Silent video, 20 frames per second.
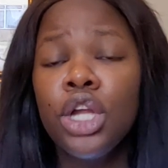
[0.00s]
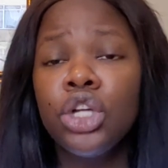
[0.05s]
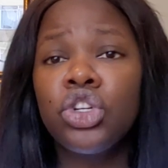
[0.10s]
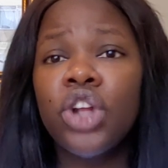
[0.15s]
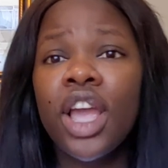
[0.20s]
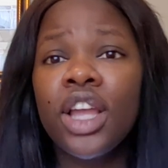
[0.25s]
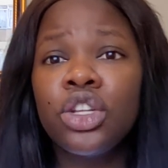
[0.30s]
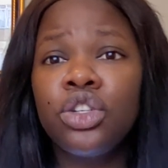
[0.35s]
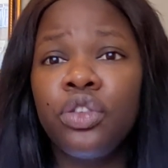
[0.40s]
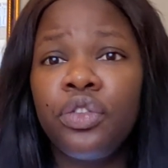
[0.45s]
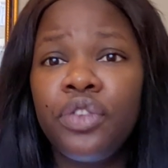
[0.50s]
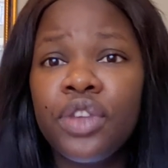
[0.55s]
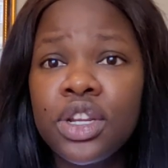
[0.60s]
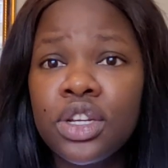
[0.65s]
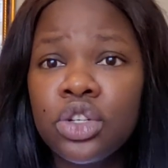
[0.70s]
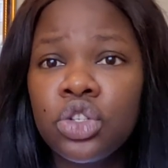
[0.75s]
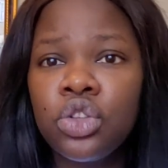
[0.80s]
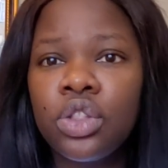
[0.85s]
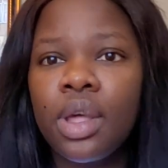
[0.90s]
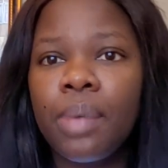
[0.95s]
trying to fit
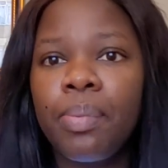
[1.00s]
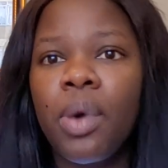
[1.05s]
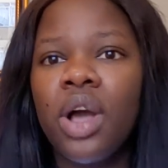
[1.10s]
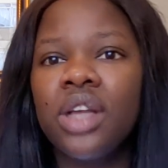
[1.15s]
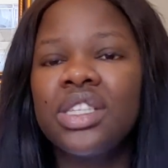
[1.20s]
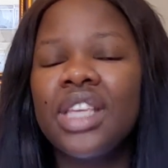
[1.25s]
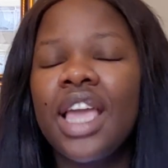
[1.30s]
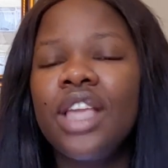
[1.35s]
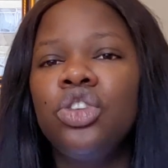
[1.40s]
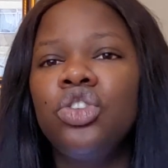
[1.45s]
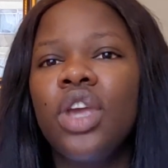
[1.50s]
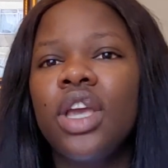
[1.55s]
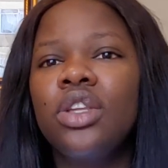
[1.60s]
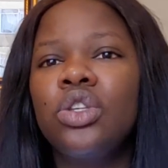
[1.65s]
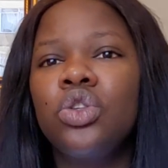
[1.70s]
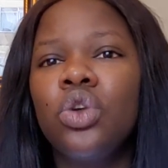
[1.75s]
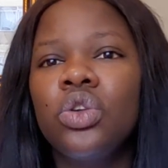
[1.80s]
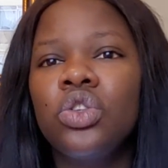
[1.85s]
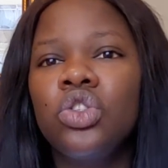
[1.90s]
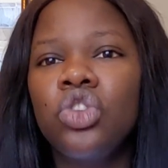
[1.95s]
into the box and you
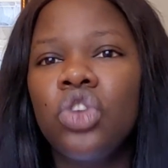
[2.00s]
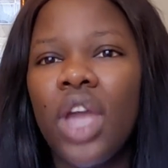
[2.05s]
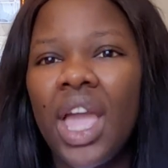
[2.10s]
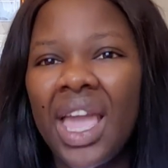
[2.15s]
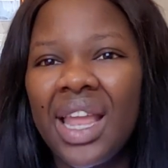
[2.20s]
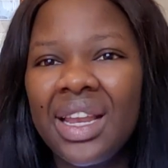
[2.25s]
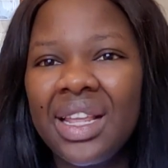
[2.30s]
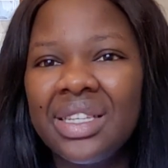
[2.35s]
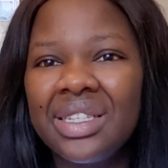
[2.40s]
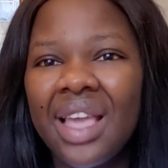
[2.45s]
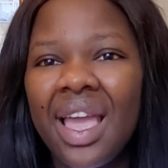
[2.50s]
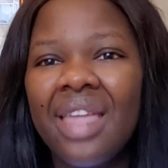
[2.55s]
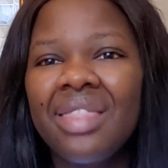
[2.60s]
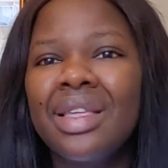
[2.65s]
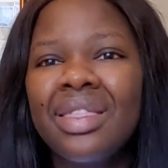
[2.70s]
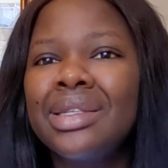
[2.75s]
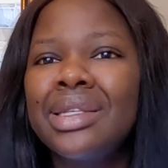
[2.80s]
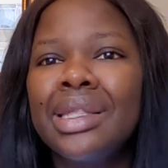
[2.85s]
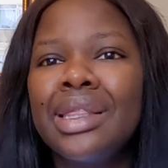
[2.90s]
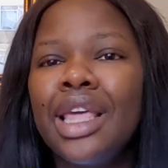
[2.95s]
exhaust your energy and
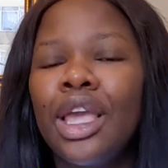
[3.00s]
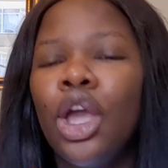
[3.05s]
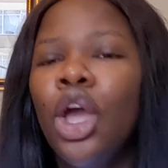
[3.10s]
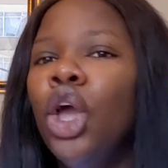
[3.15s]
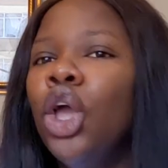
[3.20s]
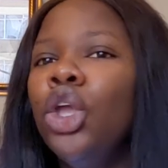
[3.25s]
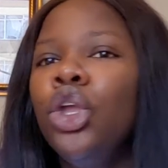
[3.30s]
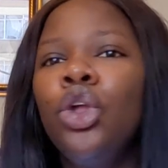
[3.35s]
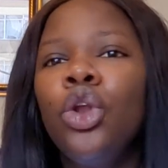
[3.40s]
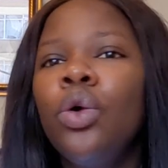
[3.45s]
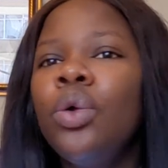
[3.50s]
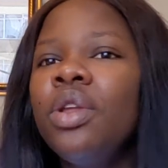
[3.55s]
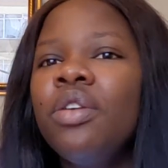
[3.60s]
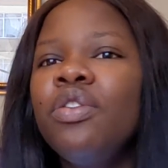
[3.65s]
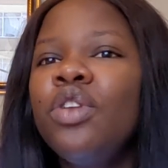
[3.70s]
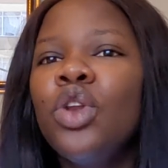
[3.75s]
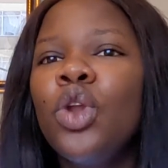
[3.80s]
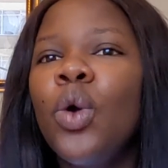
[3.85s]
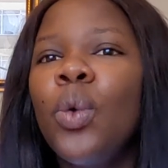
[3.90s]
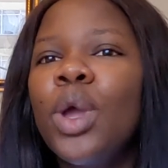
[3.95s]
that's the thing you don't
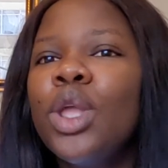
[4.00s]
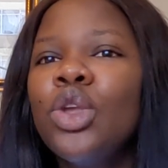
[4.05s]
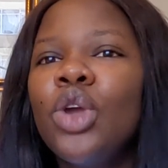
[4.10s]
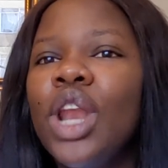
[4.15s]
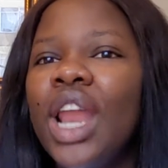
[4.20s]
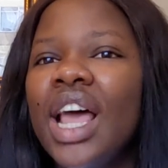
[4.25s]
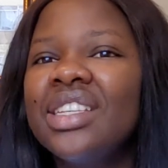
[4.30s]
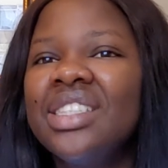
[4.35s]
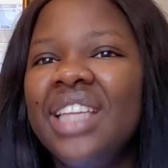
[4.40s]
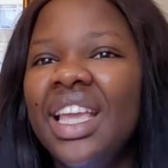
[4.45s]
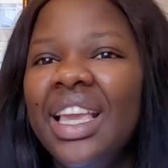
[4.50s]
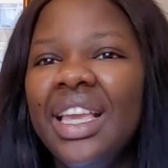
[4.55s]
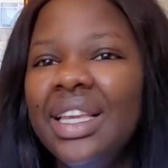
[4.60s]
even know when your last day